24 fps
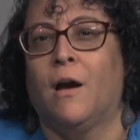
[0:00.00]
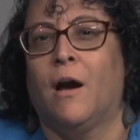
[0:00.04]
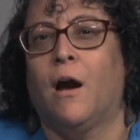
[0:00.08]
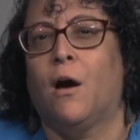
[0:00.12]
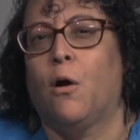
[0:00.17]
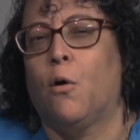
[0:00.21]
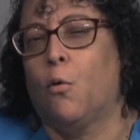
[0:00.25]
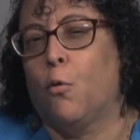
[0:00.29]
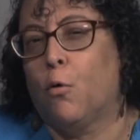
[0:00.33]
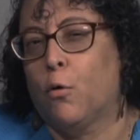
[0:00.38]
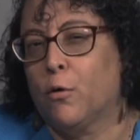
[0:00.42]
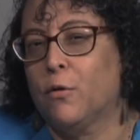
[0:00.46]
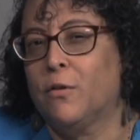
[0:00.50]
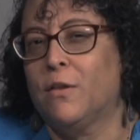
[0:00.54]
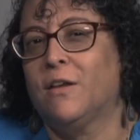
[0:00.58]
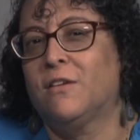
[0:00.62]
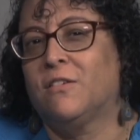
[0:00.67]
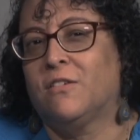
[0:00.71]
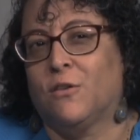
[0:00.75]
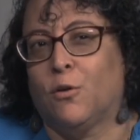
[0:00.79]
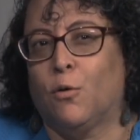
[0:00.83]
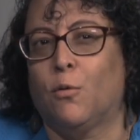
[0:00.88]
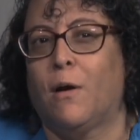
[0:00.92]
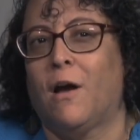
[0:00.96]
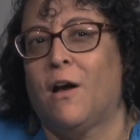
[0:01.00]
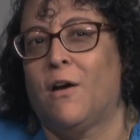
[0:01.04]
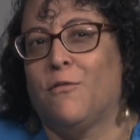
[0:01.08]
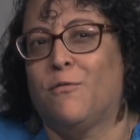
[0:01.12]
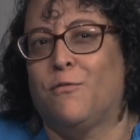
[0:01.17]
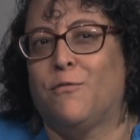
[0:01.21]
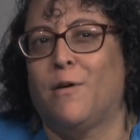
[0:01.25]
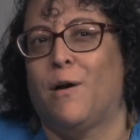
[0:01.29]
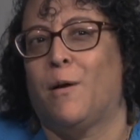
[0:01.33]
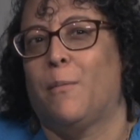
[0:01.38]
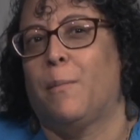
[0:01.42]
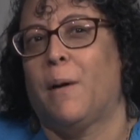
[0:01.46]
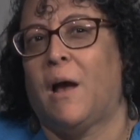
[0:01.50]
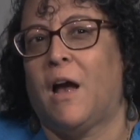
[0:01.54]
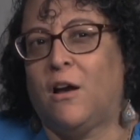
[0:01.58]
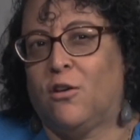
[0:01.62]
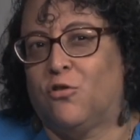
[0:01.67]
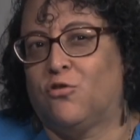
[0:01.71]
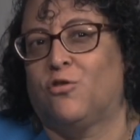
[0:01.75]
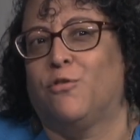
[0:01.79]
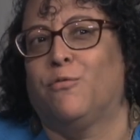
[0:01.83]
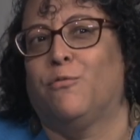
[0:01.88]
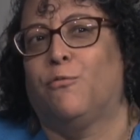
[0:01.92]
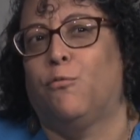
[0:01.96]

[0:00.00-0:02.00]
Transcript: uh, or they still have a passion